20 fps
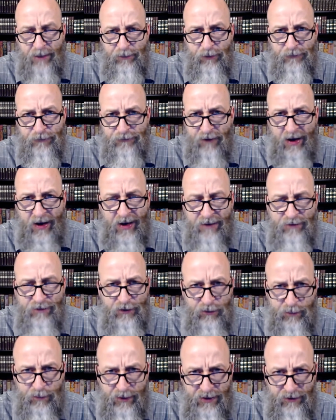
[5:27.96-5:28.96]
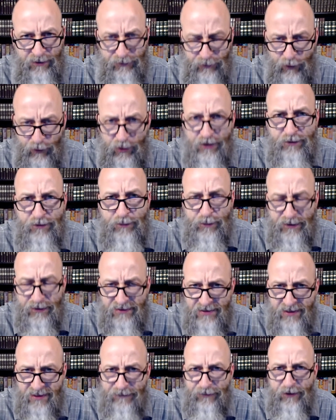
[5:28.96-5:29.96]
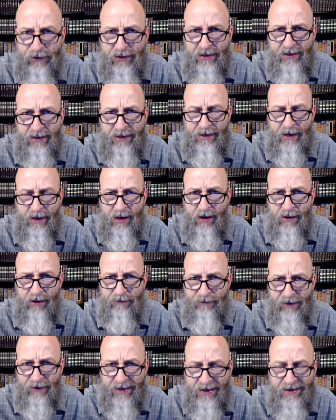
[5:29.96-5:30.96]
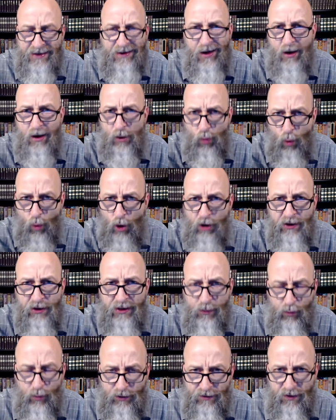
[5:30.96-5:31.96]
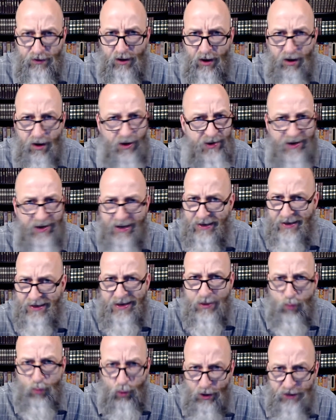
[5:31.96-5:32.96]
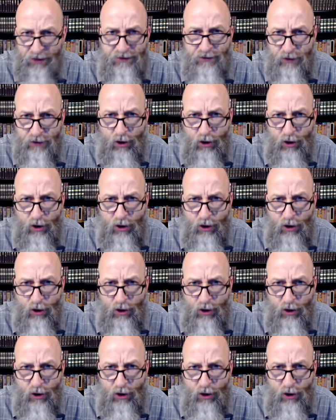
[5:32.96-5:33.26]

5, it speaks very specifically of Enoch walking with God and he was no